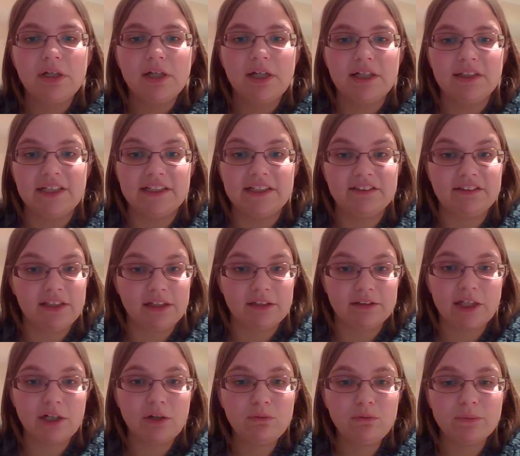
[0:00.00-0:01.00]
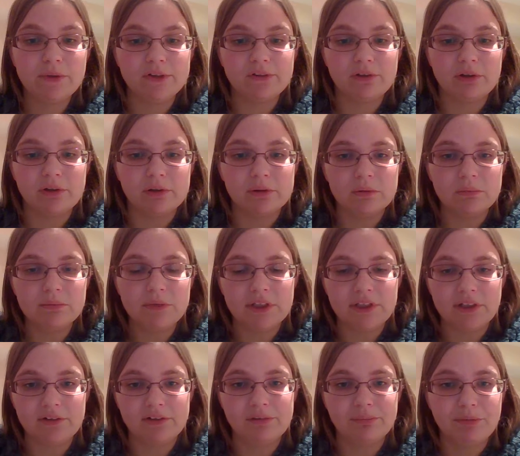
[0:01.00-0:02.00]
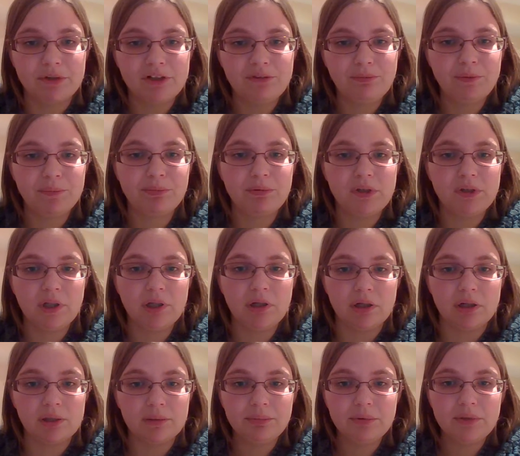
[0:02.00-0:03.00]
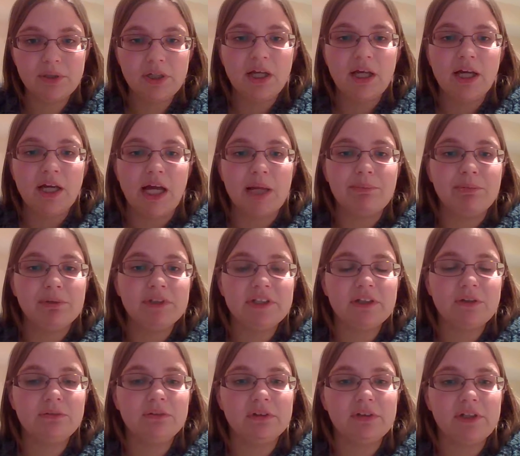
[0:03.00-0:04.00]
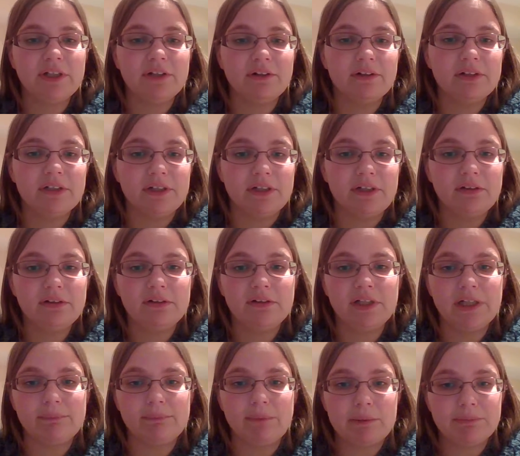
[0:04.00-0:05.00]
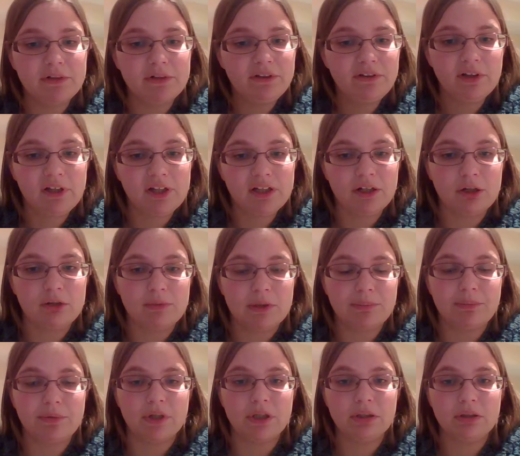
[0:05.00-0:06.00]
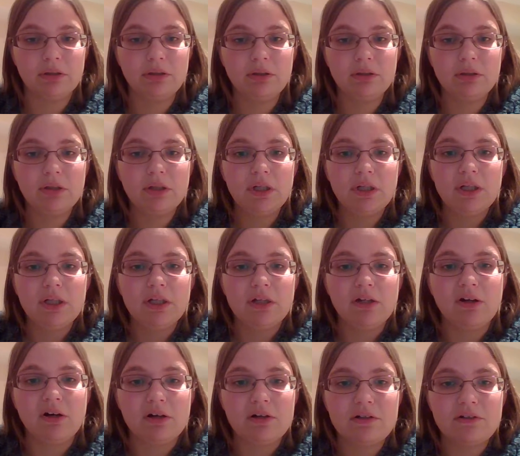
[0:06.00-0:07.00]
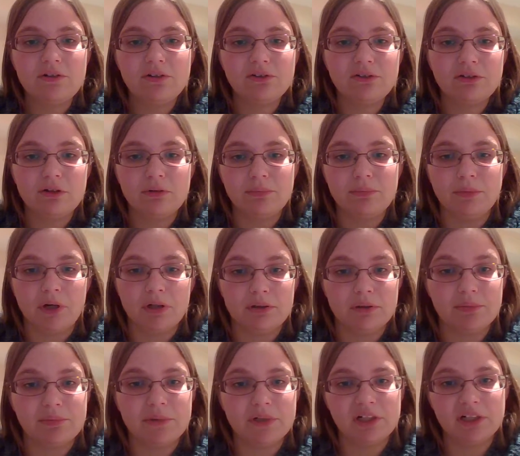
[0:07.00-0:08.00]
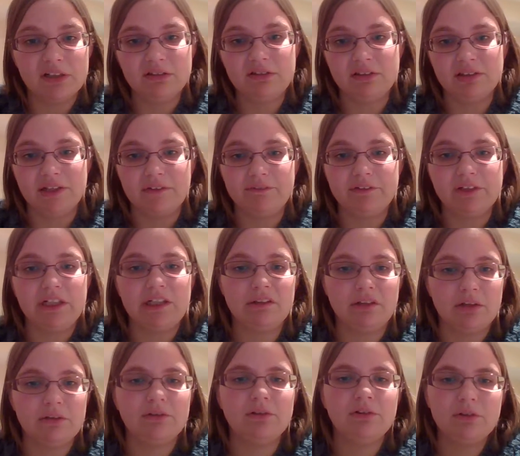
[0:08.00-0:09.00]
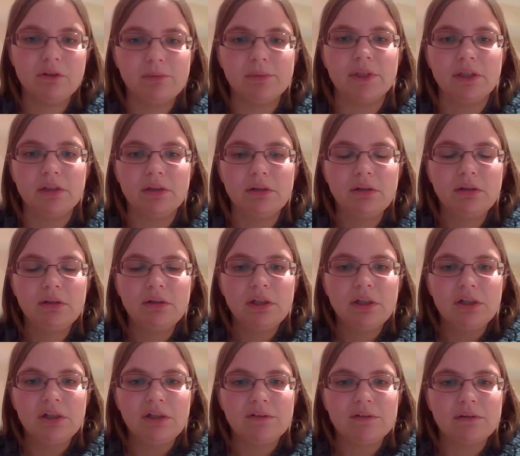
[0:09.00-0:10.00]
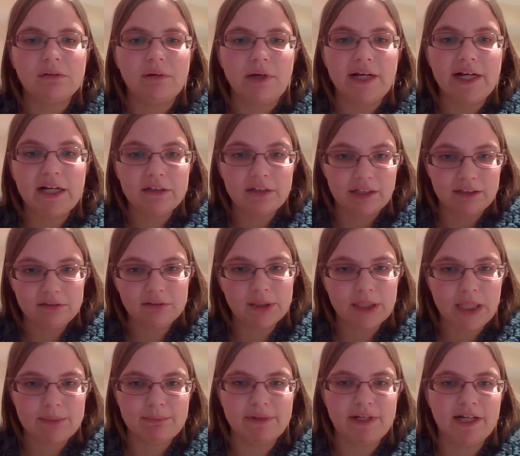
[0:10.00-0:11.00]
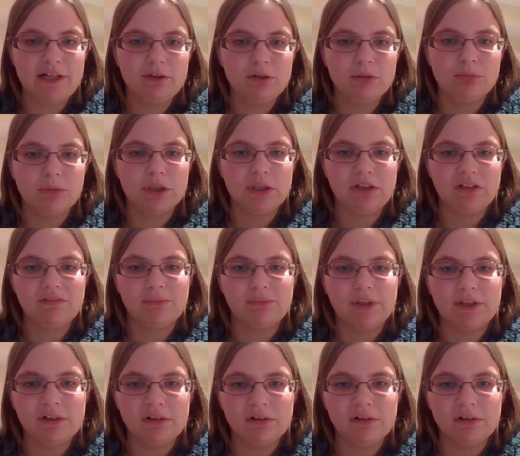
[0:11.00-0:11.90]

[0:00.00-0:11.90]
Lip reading: and I had to take a town bus home. And as the bus was pulling up, I put down the clarinet to get my bus ticket out of my pocket, got on the bus, and left the clarinet in the snowbank. So at the time I had no money of my